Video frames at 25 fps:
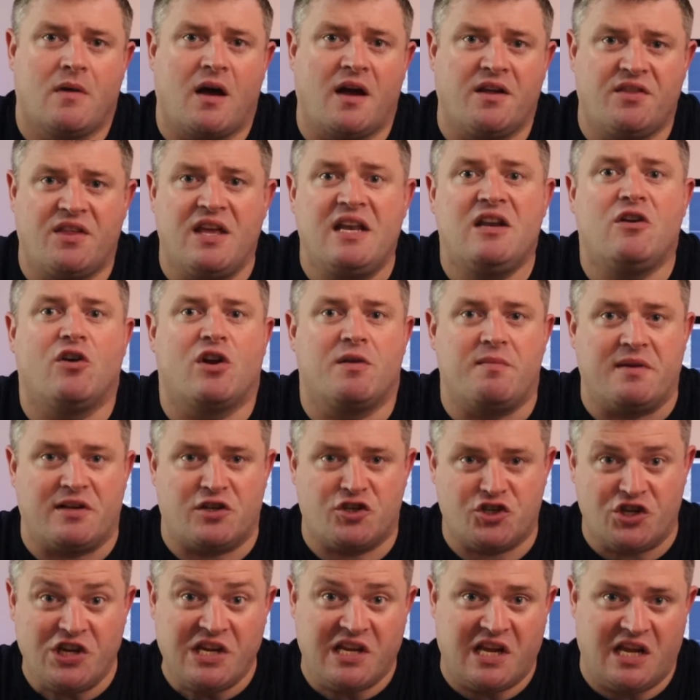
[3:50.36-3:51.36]
I then got a bit
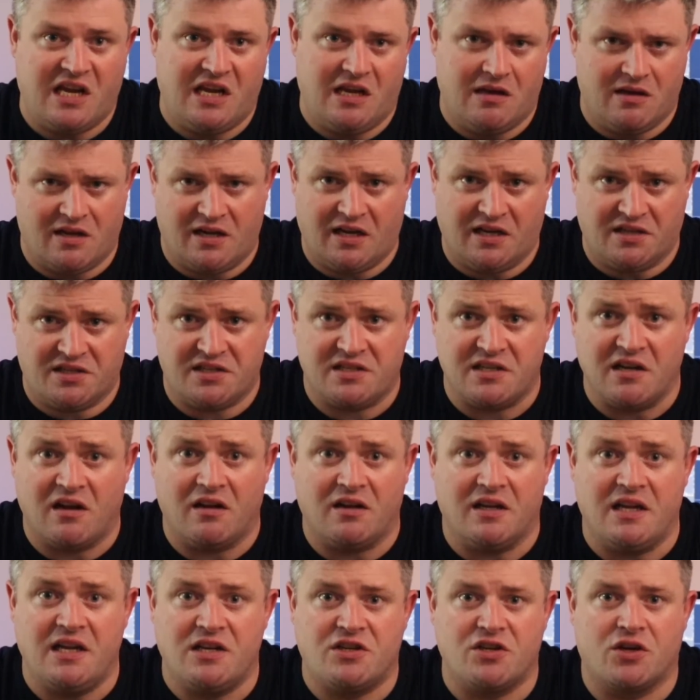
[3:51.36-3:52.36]
cheeky and asked
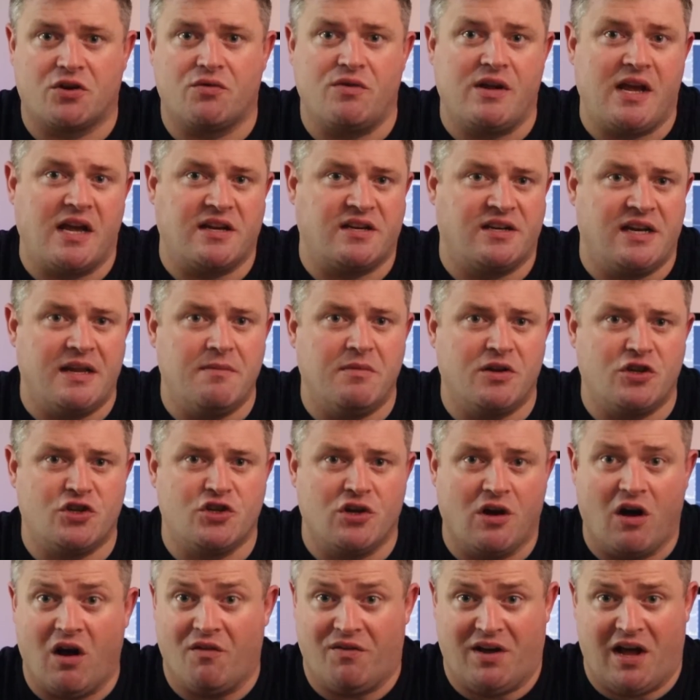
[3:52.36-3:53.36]
DALL-E to create an
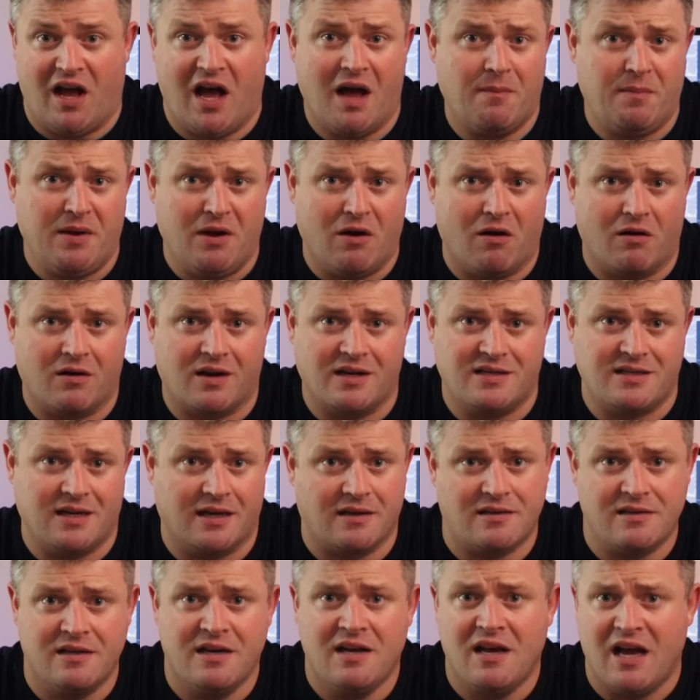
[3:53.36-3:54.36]
image of a happy
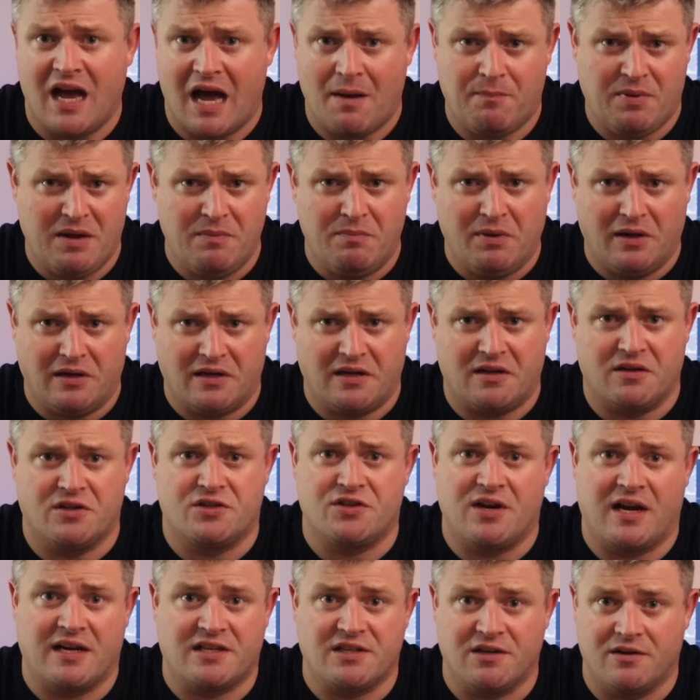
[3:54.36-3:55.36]
architect, happy building
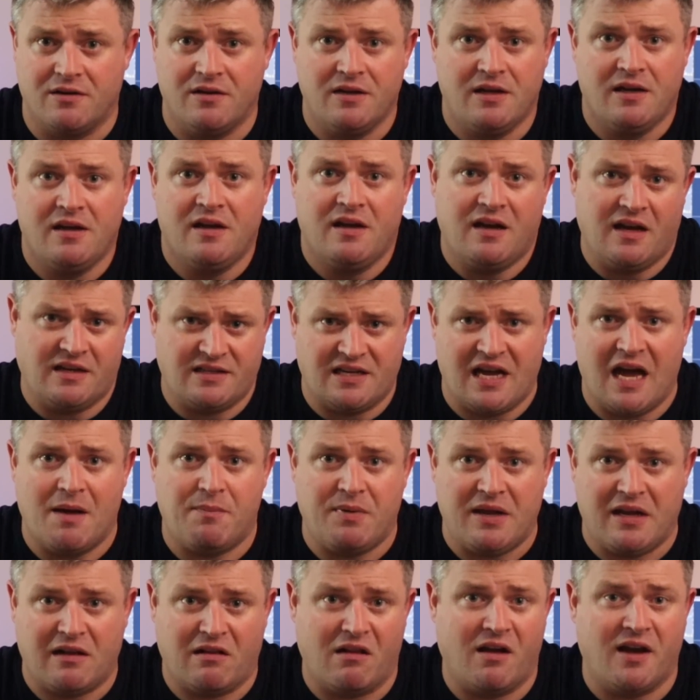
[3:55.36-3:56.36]
contractor, and
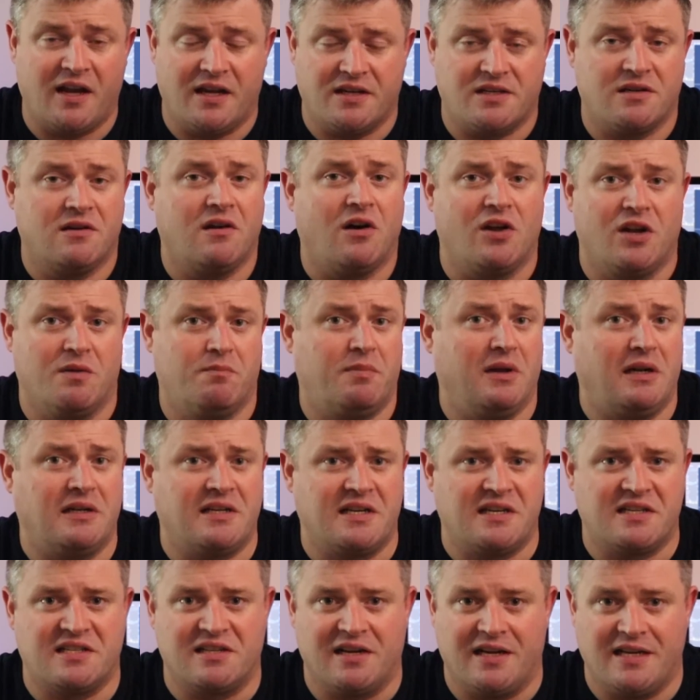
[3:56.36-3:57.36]
happy client on a
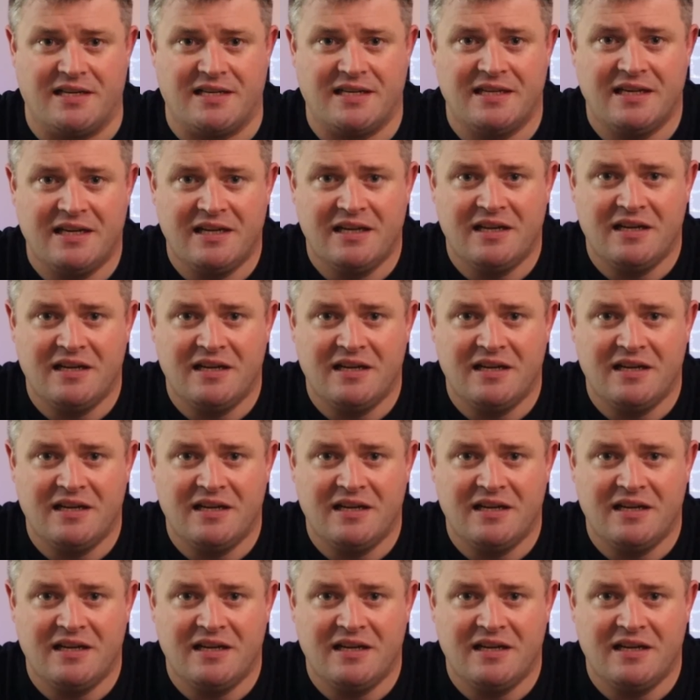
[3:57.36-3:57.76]
building site.